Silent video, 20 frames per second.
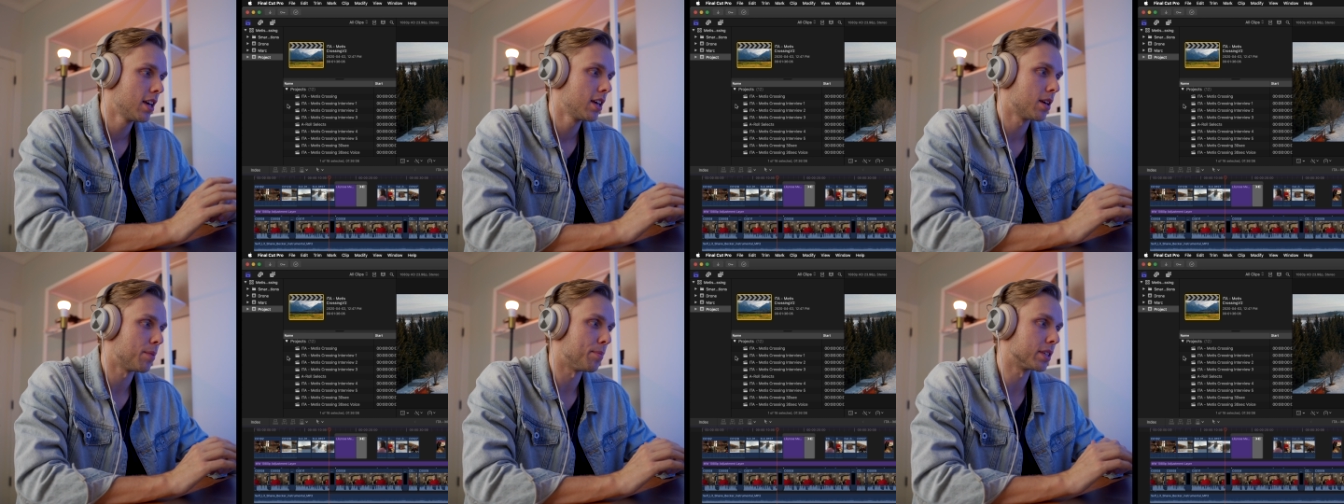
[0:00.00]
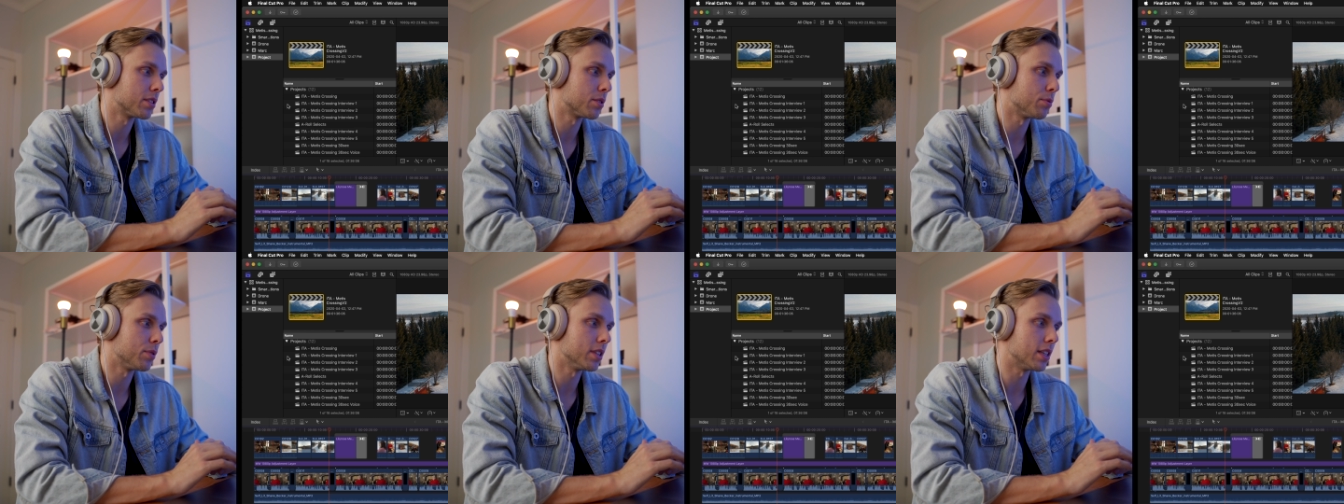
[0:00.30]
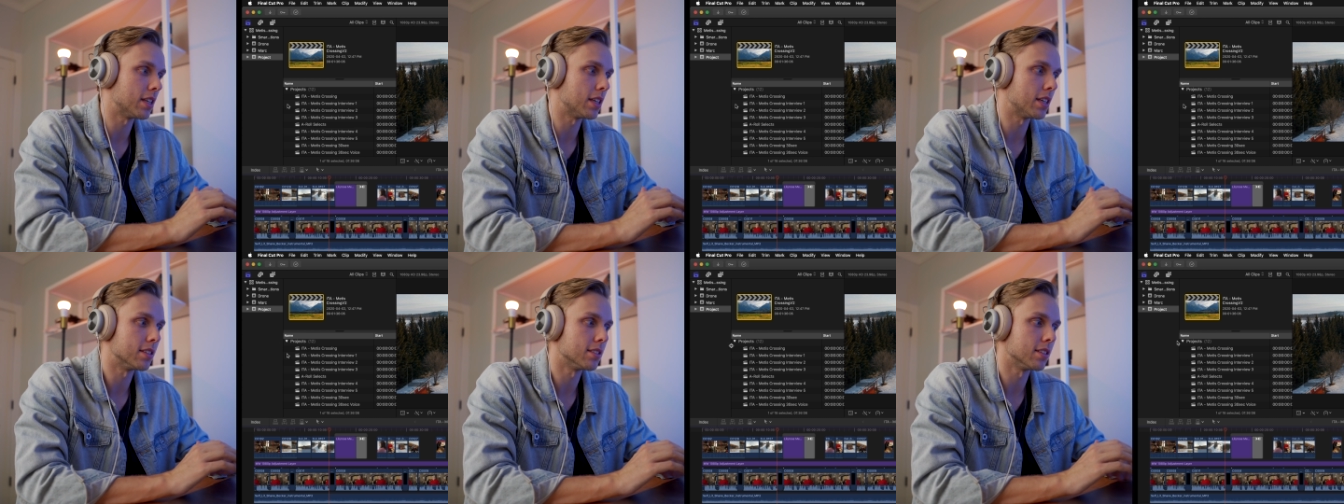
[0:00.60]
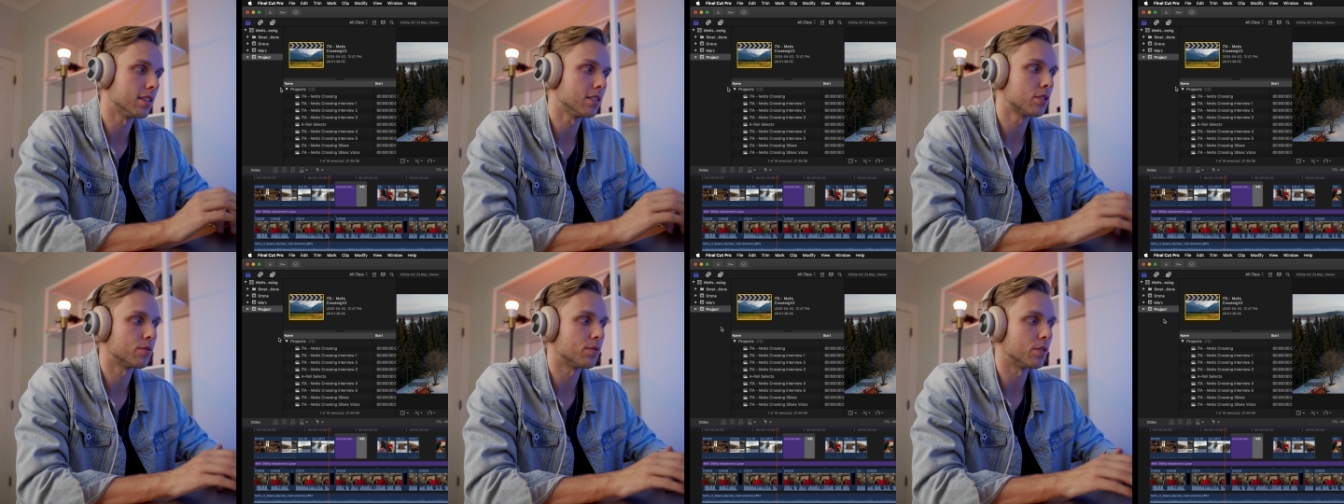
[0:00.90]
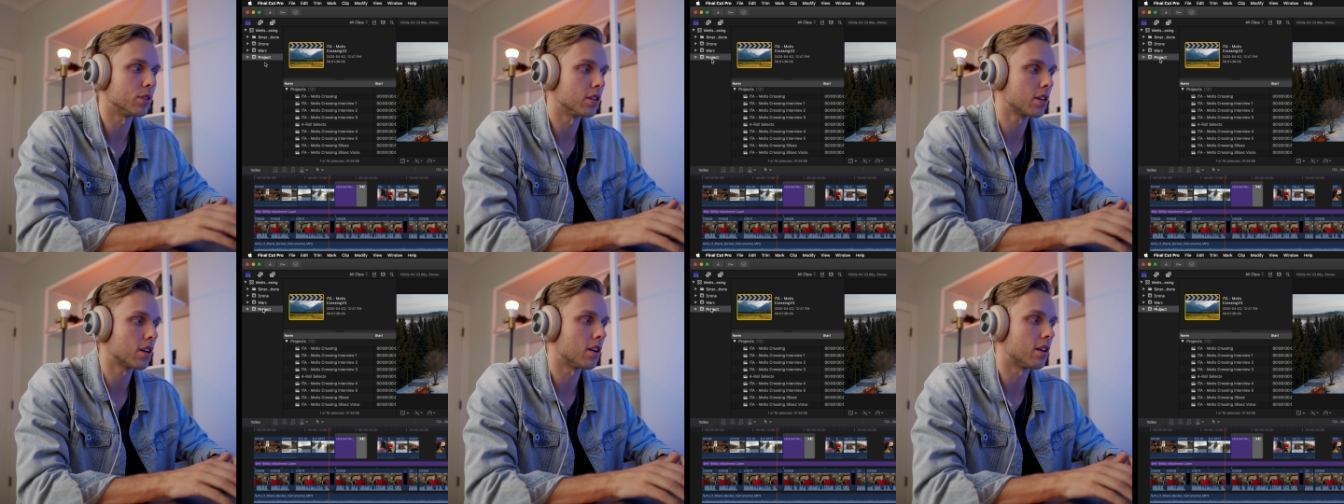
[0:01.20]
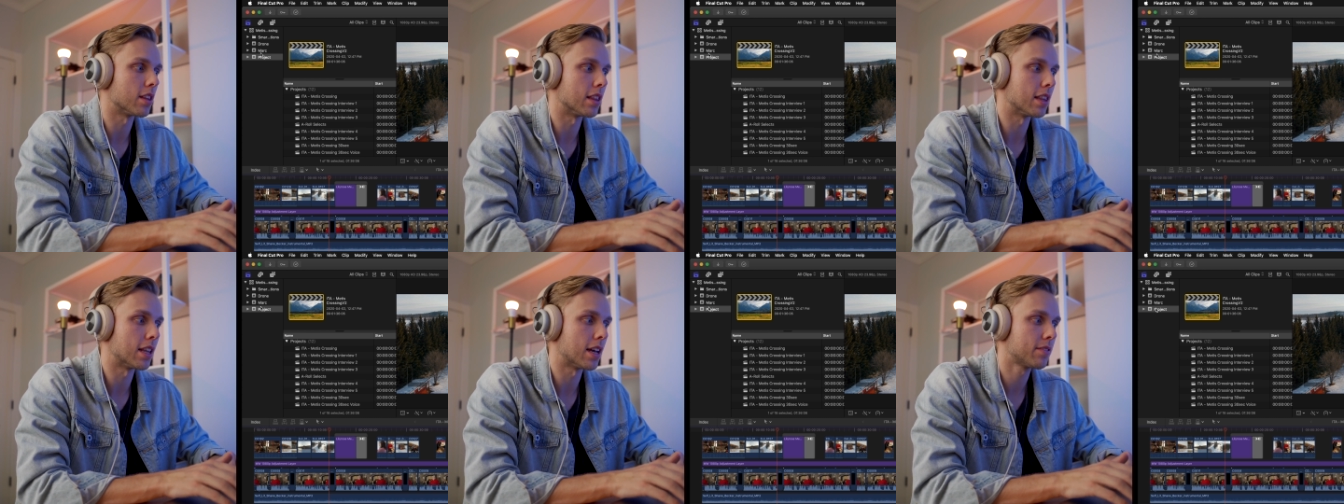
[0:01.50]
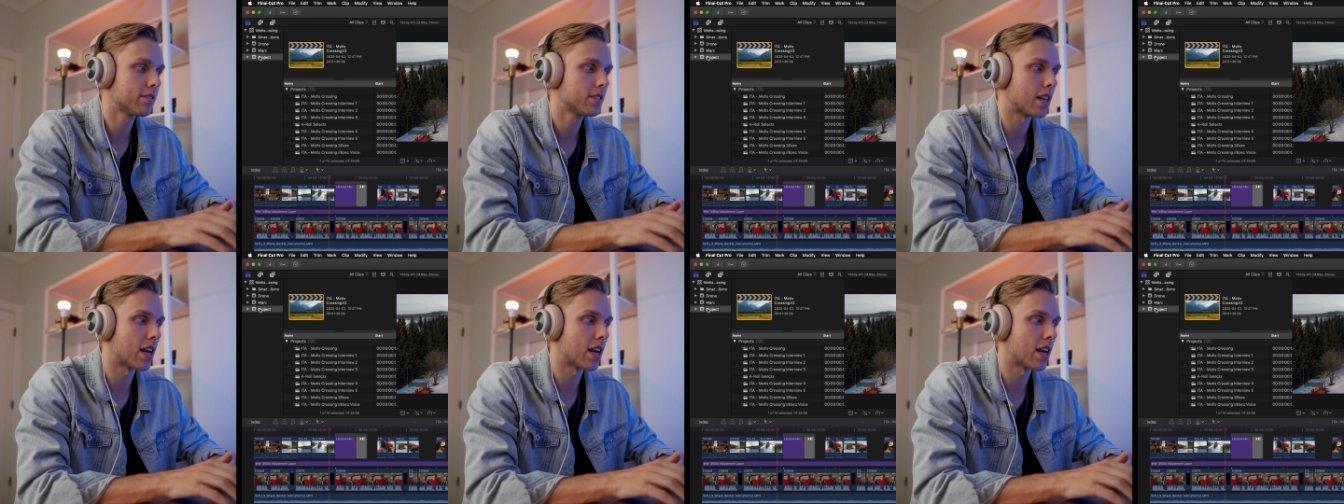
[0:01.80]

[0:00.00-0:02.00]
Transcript: It makes it really easy. So if you look on the left,